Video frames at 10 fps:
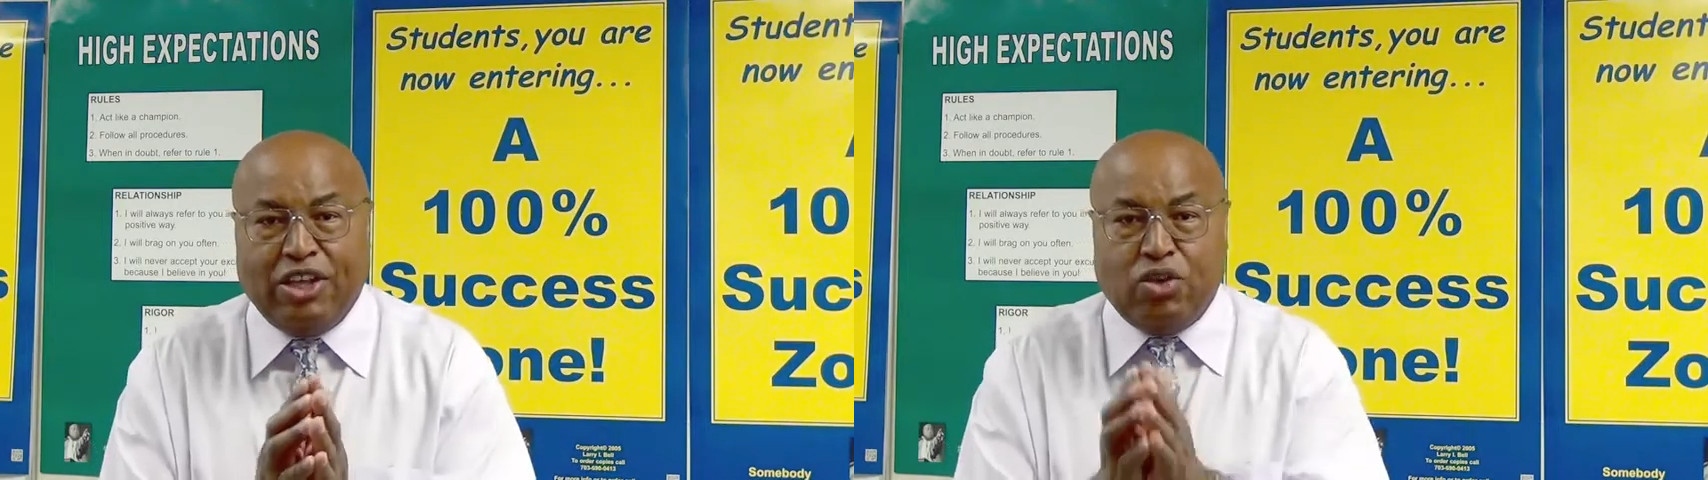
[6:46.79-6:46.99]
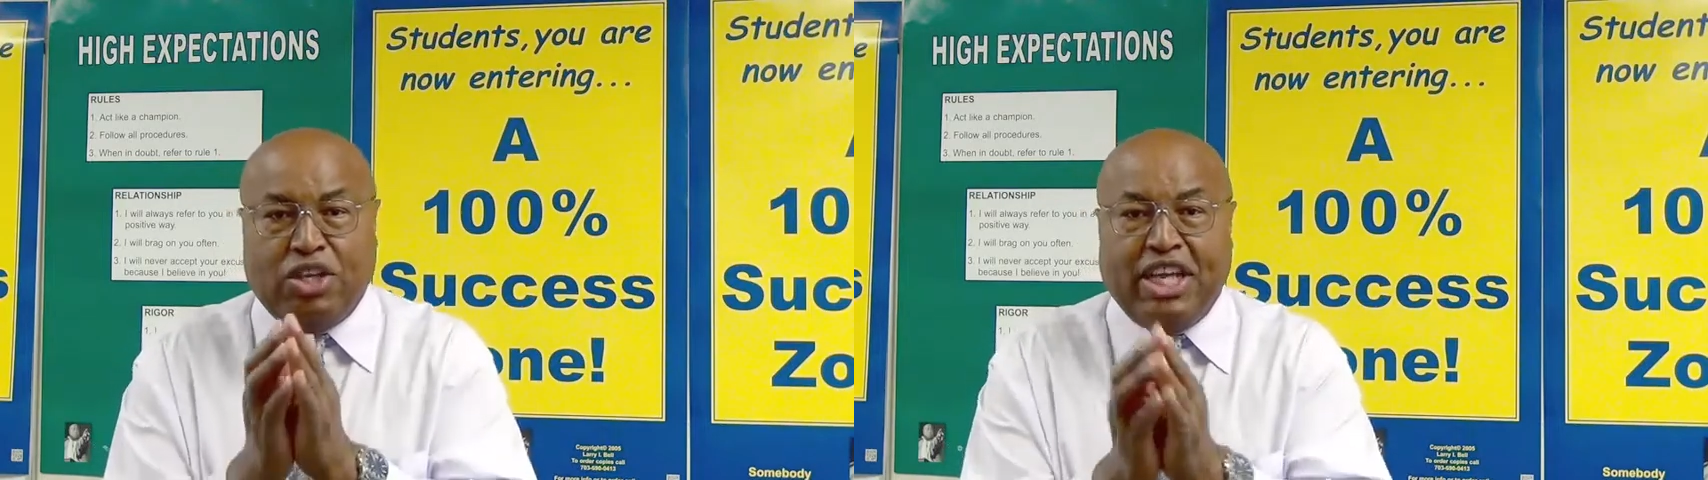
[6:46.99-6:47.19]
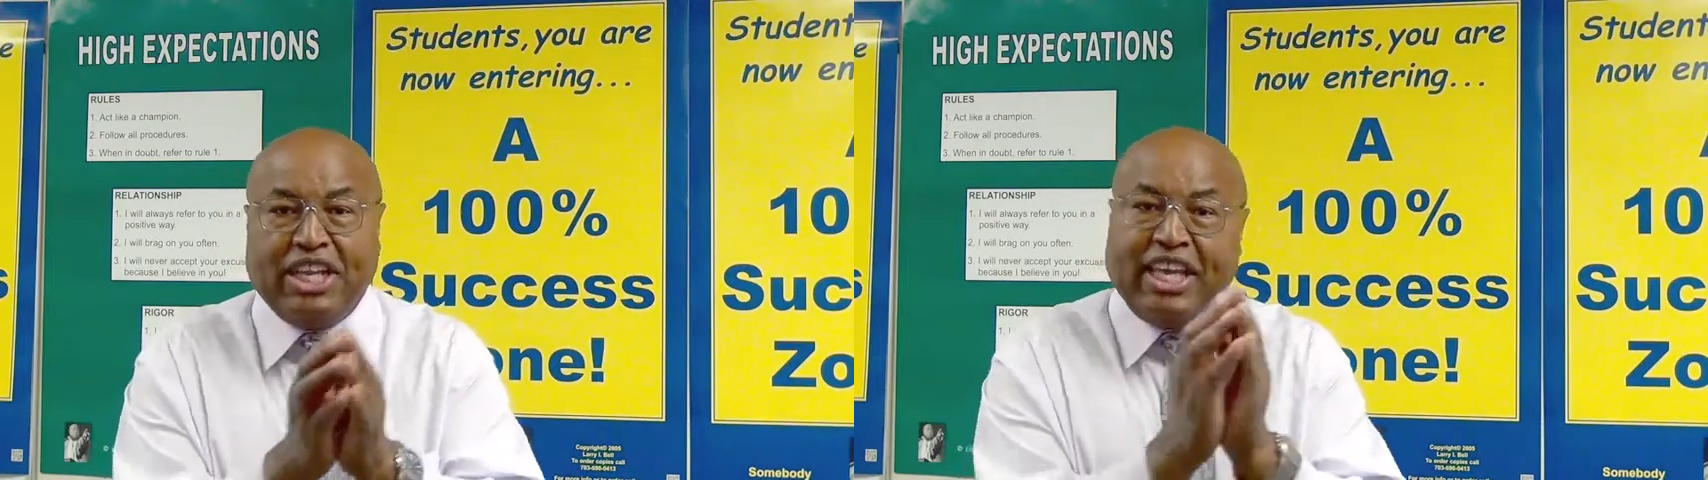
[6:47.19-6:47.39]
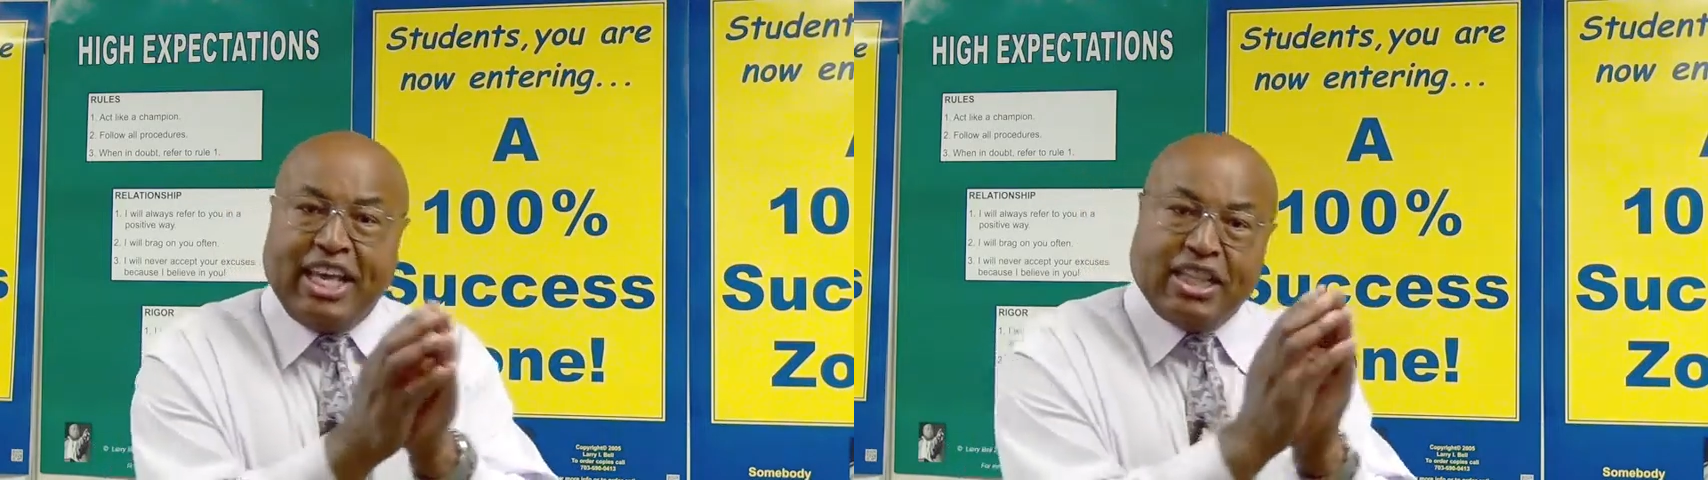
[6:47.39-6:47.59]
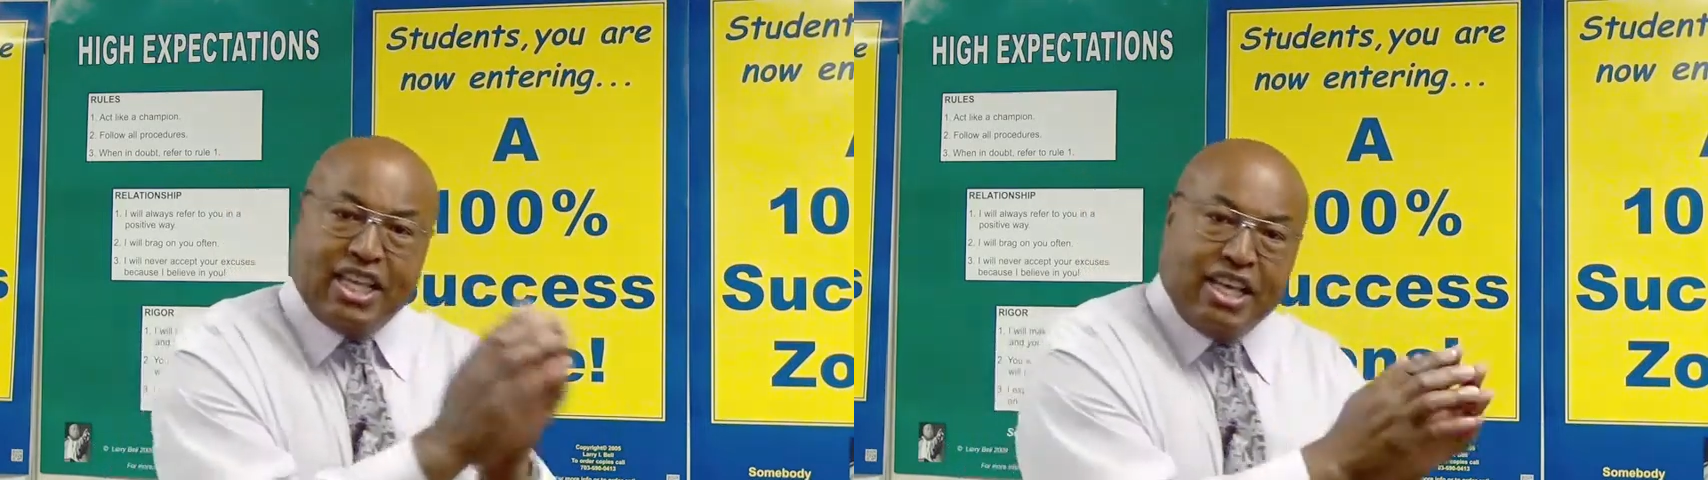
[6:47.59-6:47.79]
you didn't
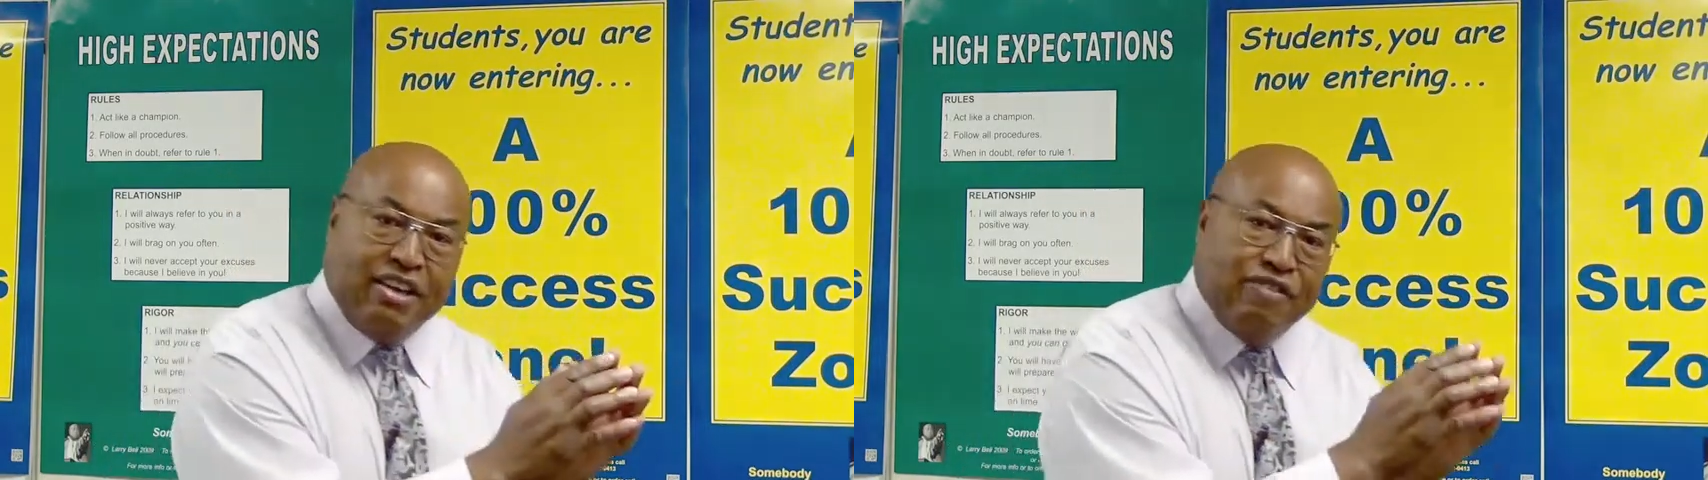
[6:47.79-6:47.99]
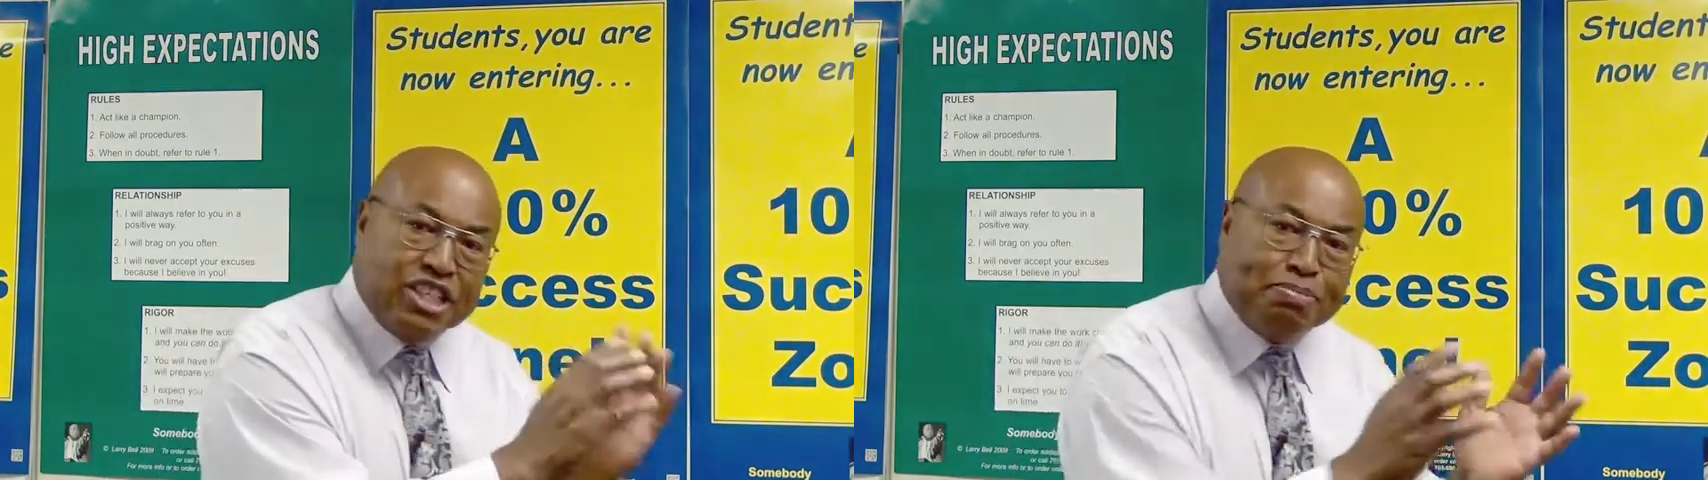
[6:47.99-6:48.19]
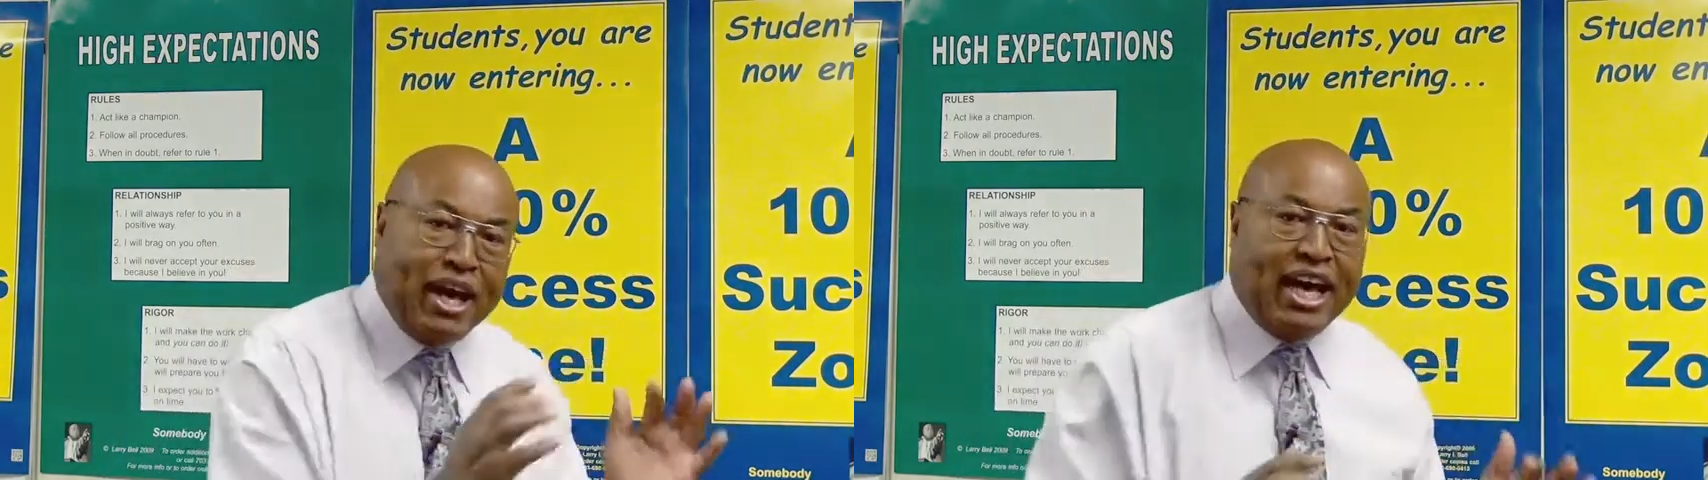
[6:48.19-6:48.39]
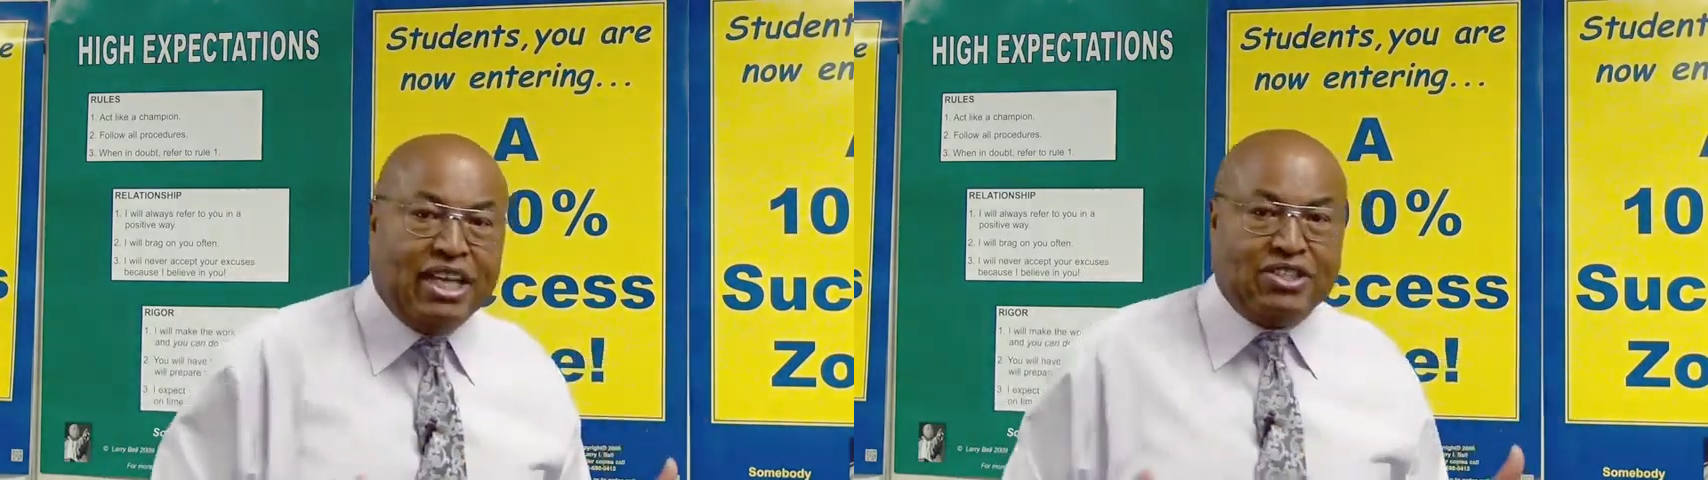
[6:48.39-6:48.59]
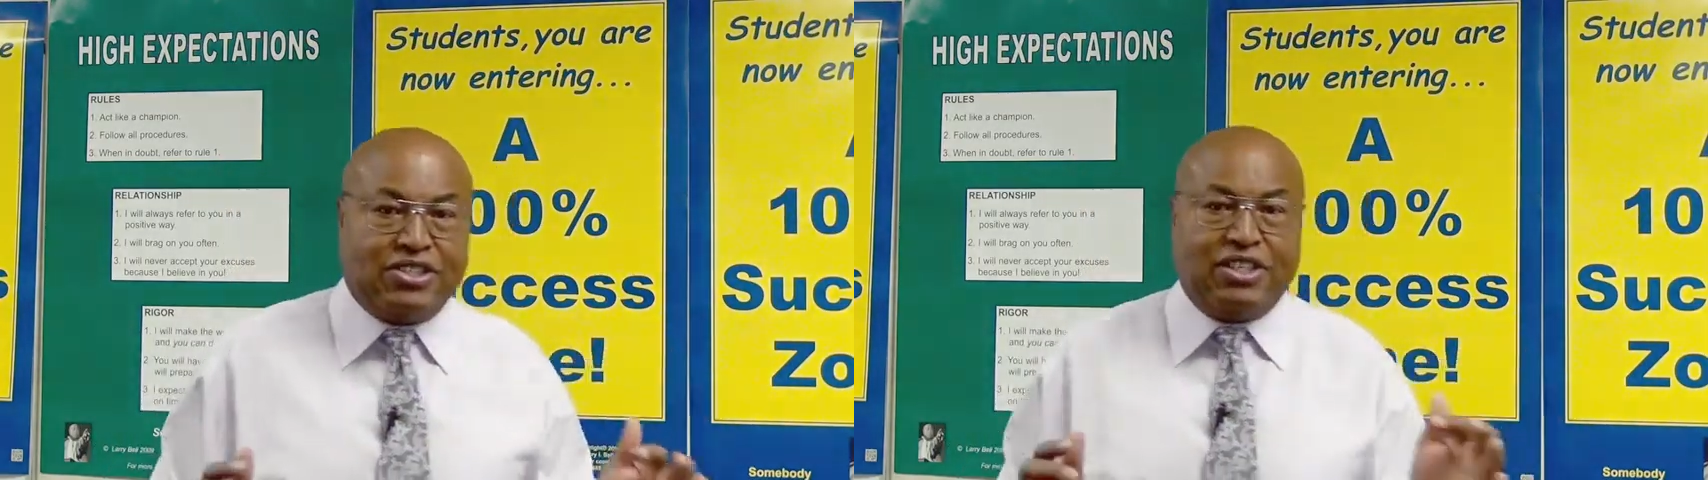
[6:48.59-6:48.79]
get the
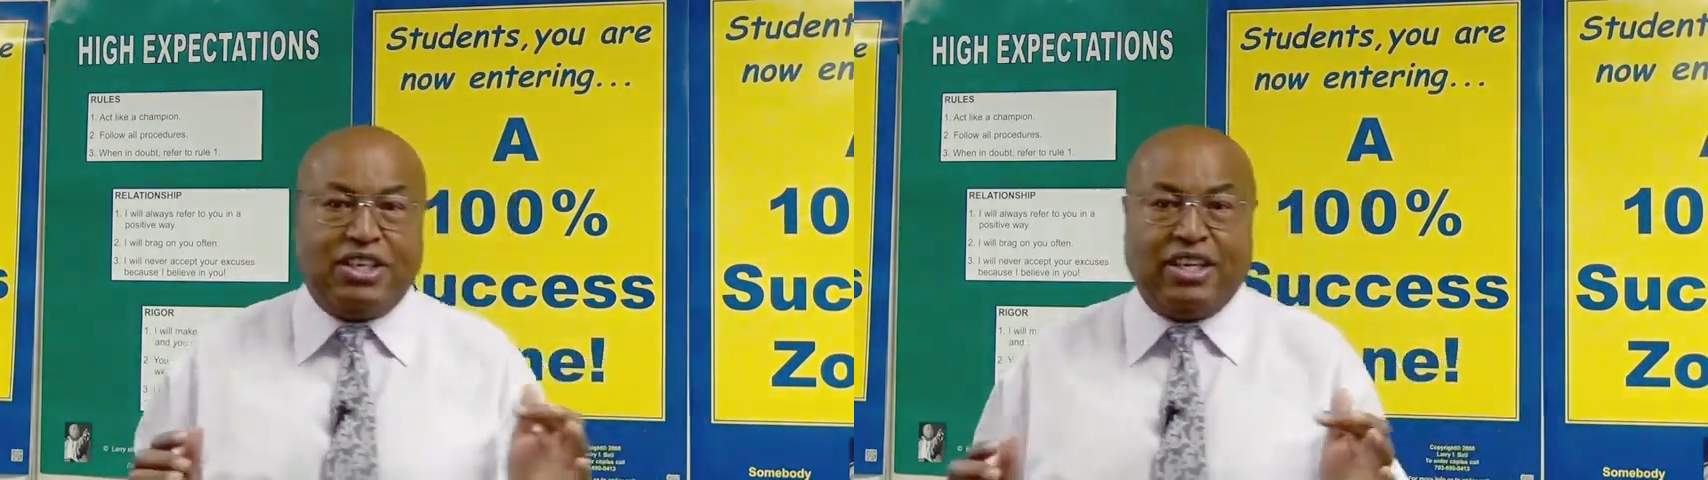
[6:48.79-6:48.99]
response